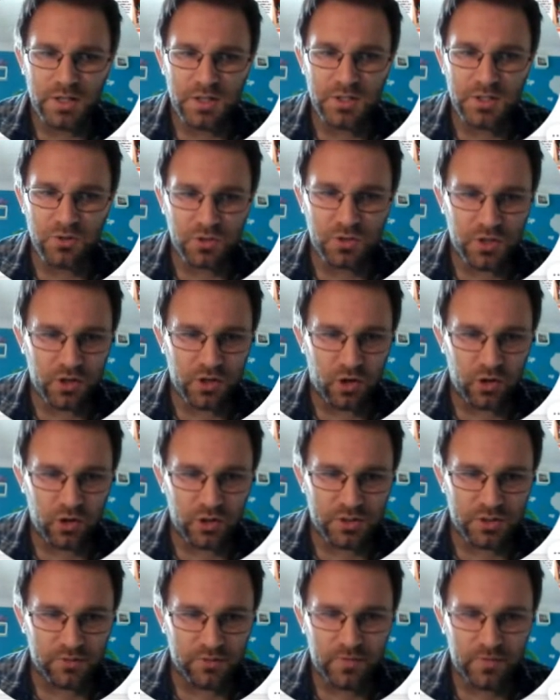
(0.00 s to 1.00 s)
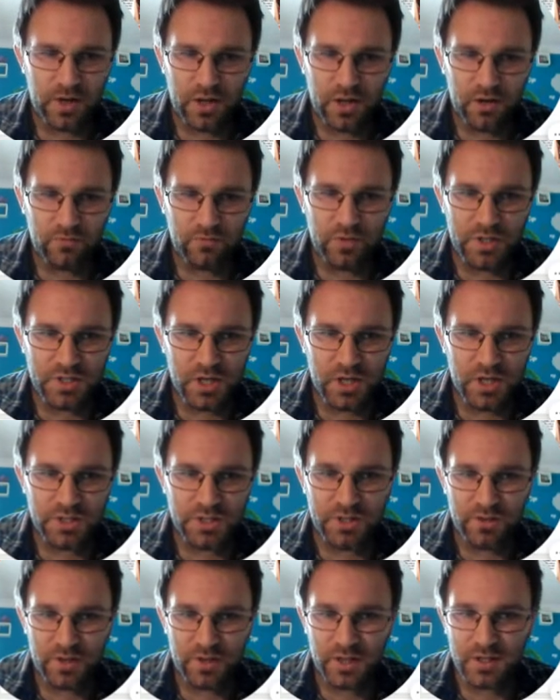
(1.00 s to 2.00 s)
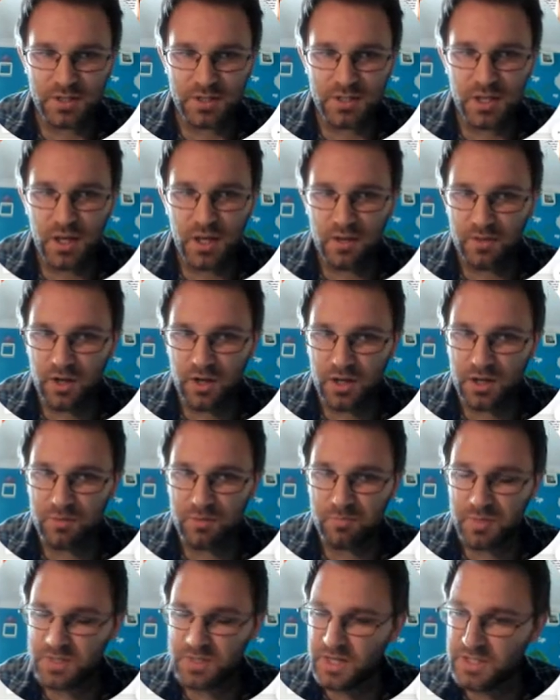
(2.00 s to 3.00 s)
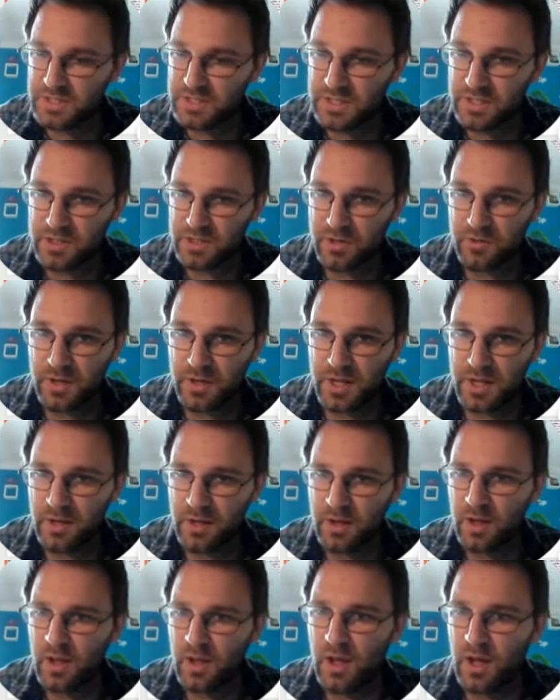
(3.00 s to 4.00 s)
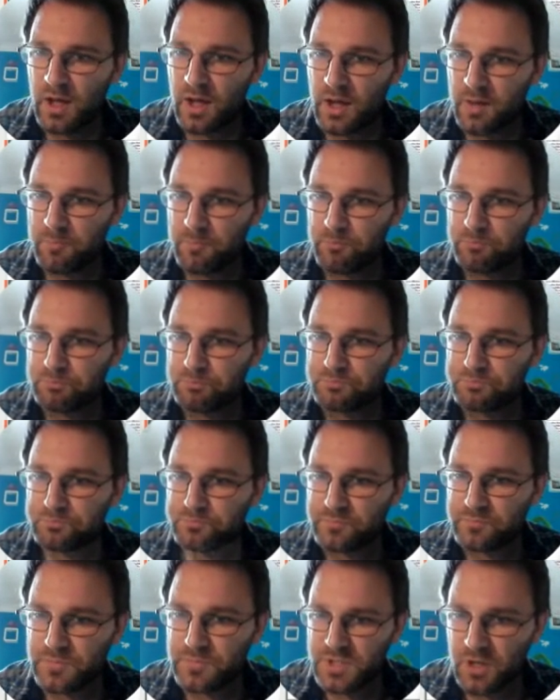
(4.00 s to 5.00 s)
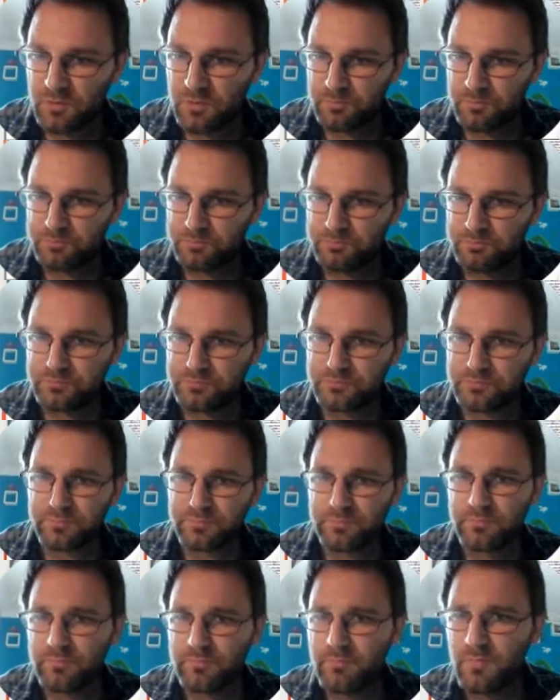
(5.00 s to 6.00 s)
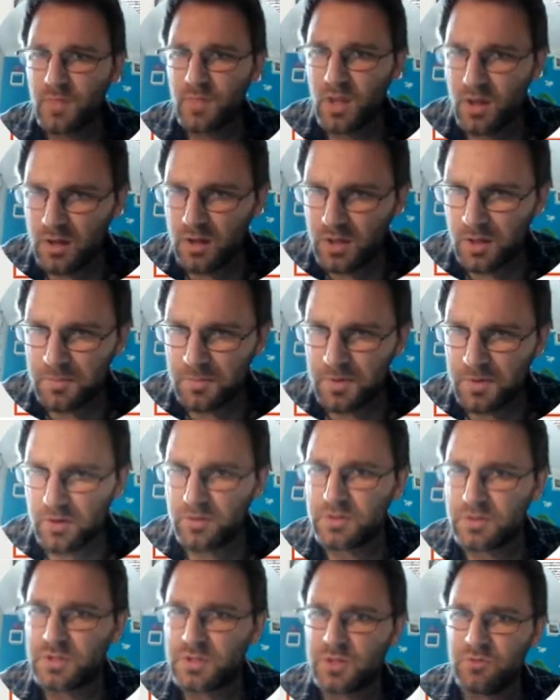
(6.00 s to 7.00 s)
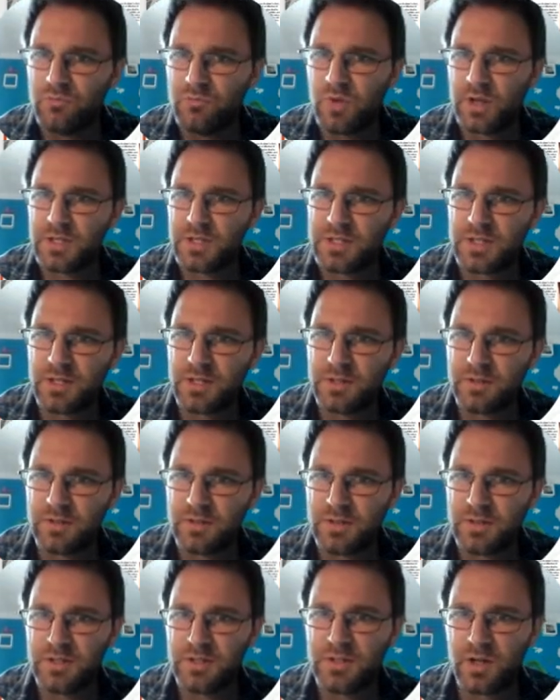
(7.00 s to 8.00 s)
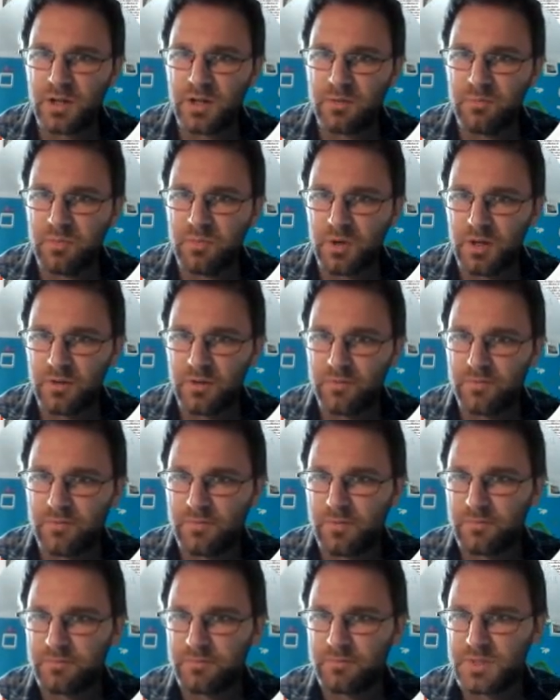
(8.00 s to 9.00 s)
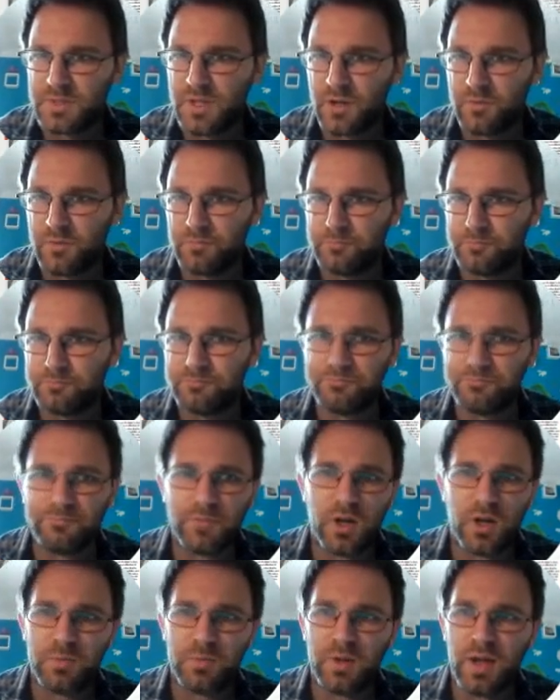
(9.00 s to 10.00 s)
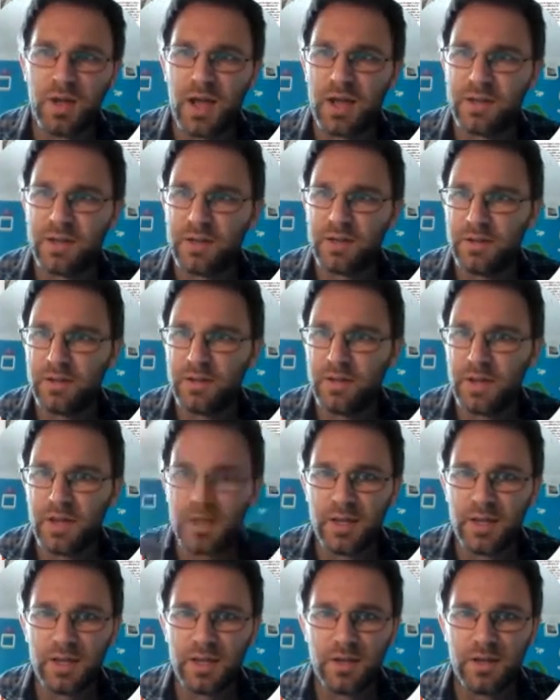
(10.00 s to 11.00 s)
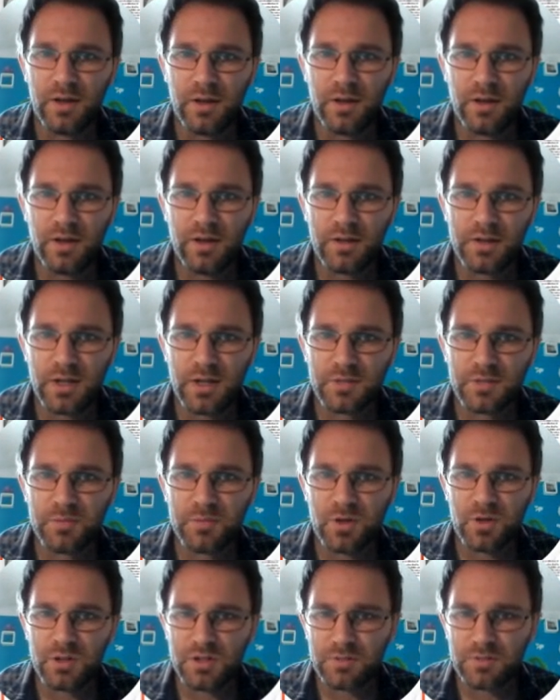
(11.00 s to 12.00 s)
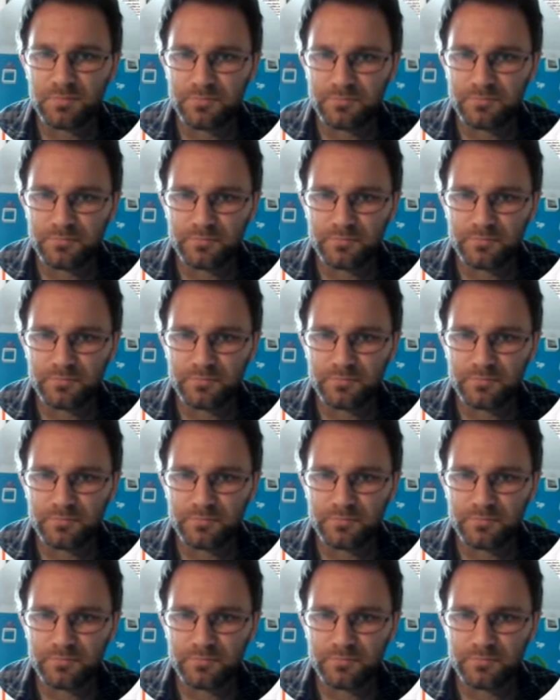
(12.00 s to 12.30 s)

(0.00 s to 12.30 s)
She's also got lots of research and things that I could potentially do here. So coming on to writing design brief. So I'm going to add in a text box,